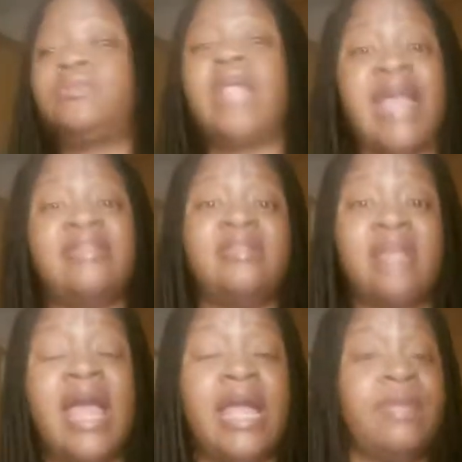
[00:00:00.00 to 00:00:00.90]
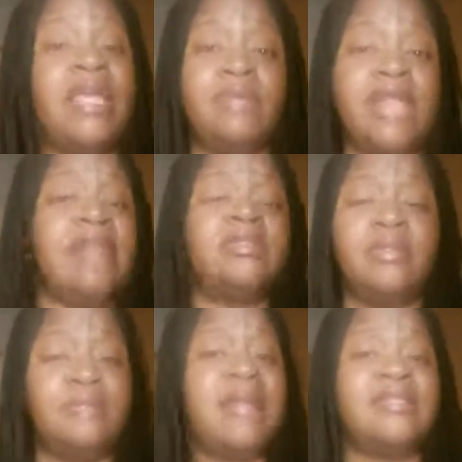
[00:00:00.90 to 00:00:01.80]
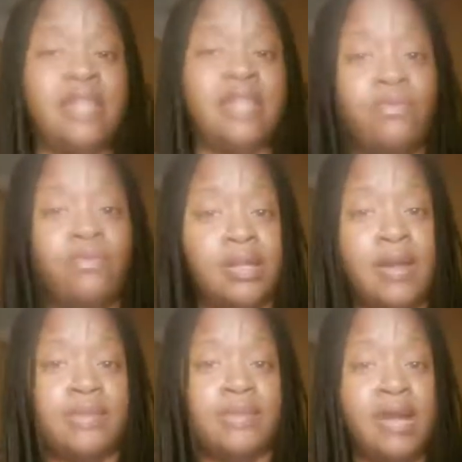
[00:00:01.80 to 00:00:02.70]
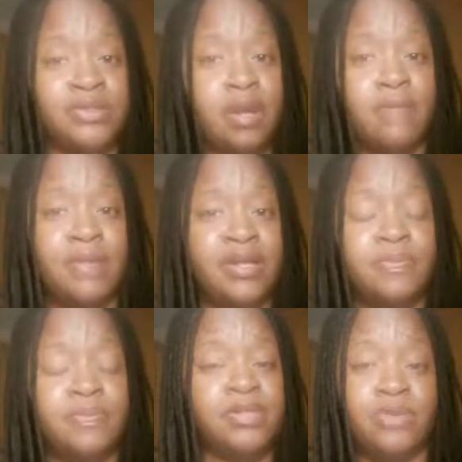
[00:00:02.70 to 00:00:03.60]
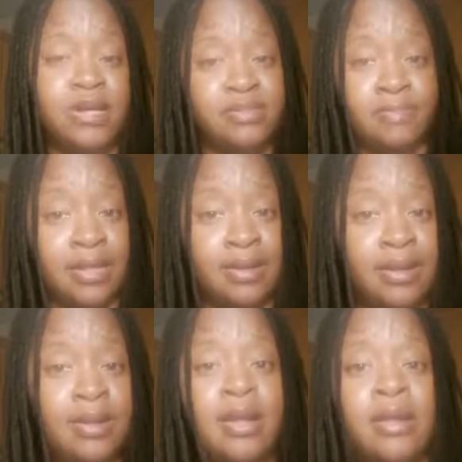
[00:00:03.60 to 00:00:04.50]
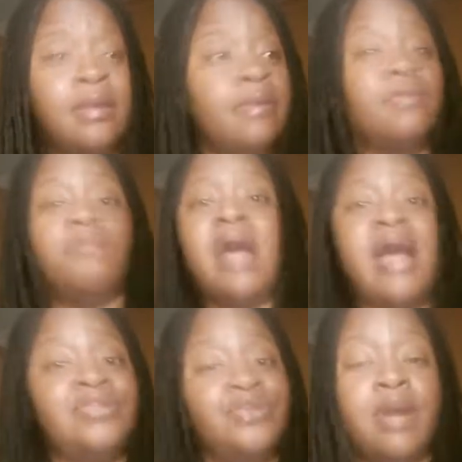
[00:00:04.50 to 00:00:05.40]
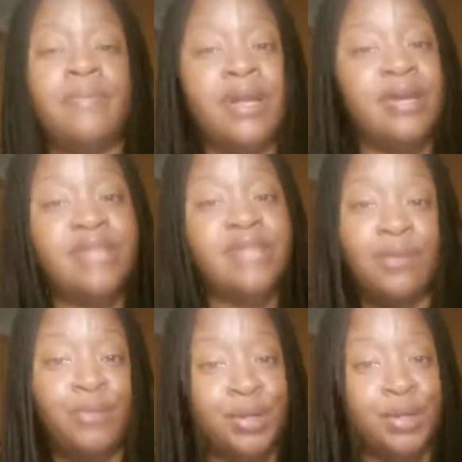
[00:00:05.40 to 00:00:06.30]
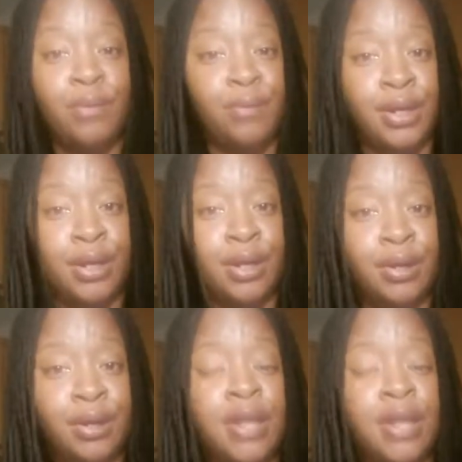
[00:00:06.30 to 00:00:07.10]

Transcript: at the time, keep that to myself when it comes to my strawberries. But trust me, my strawberries ain't went nowhere.